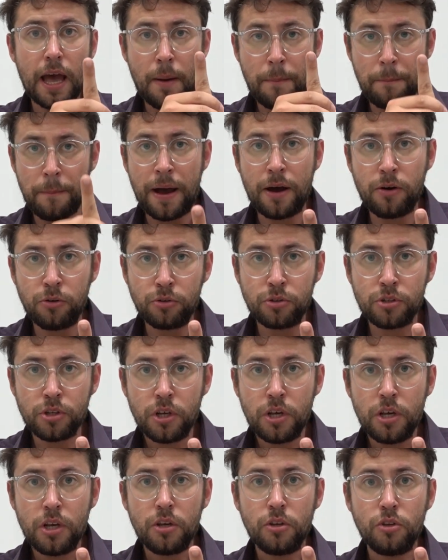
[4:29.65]
about
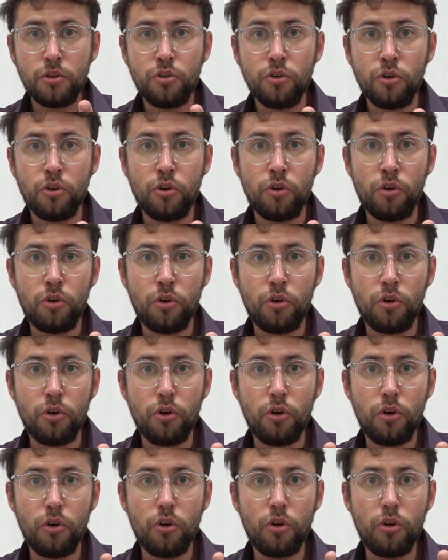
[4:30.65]

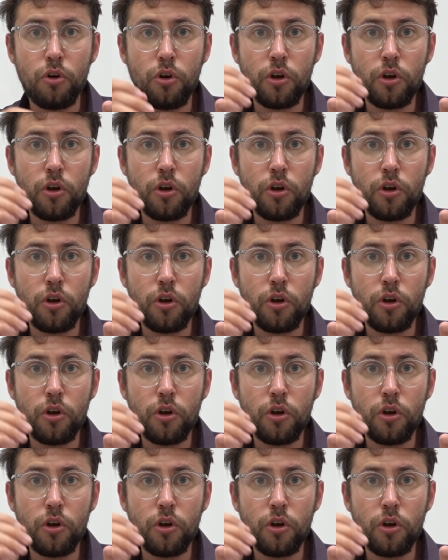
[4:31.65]
your